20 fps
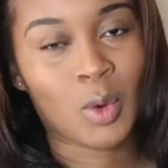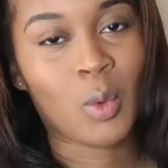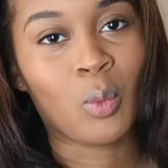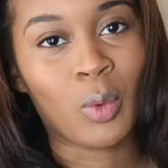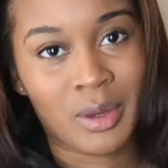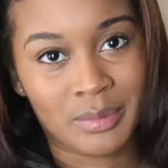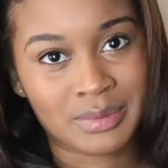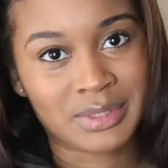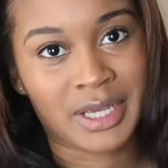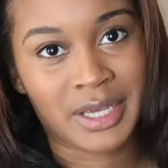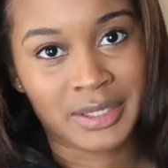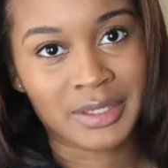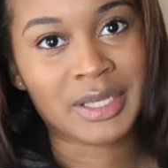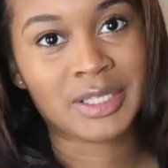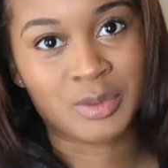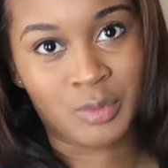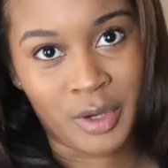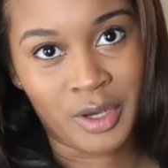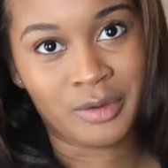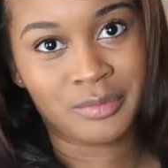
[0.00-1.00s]
website
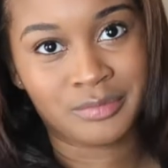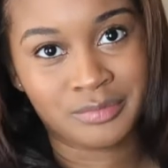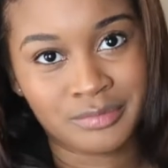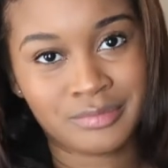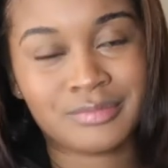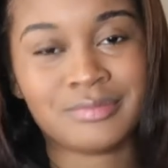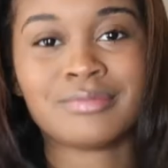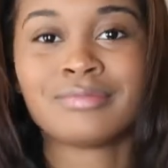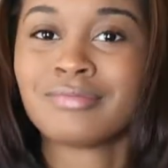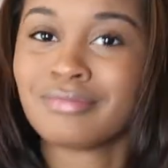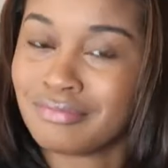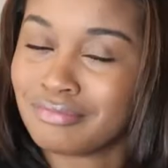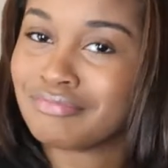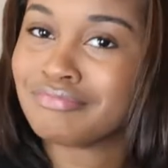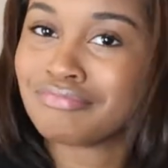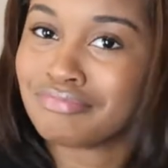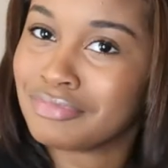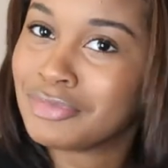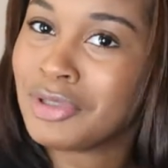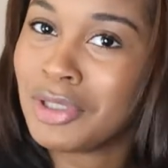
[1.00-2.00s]
as well.
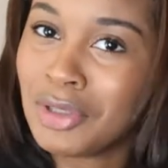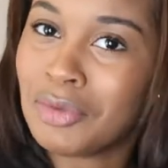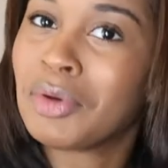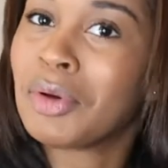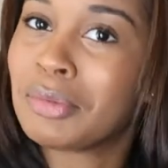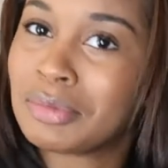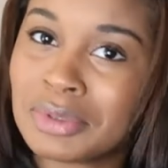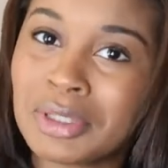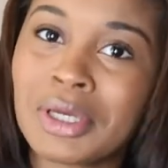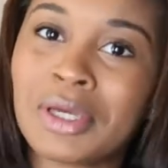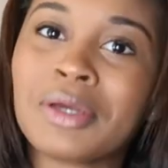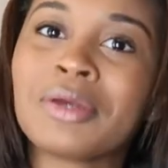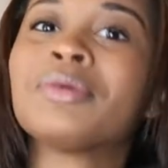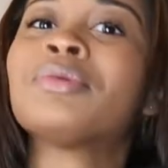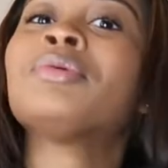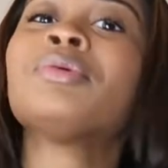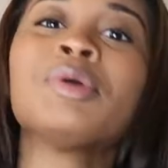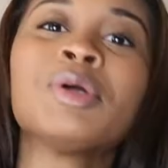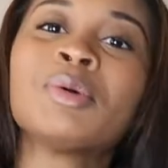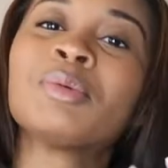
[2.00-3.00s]
You get what I'm
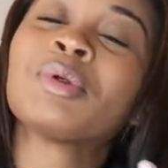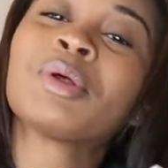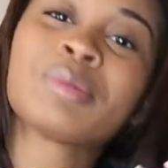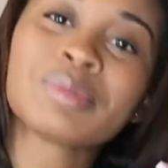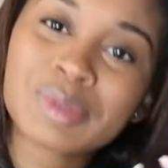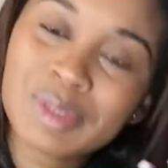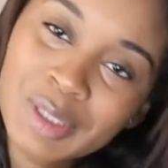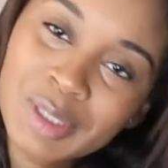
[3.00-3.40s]
saying? You get what I'm